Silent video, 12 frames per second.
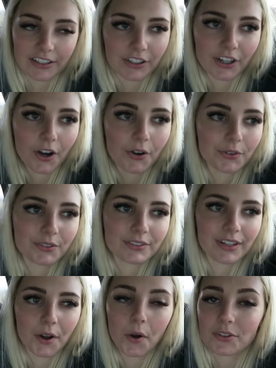like your own
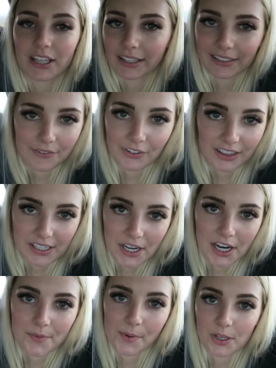hotel and everything
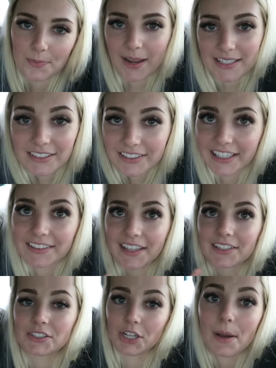here, but you basically can
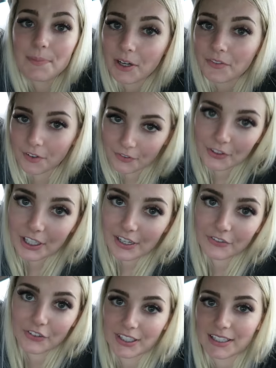like stop here for
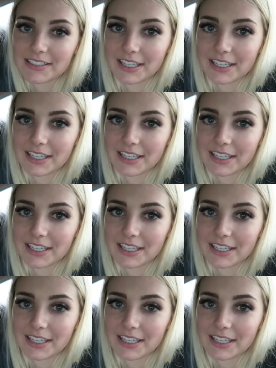free for an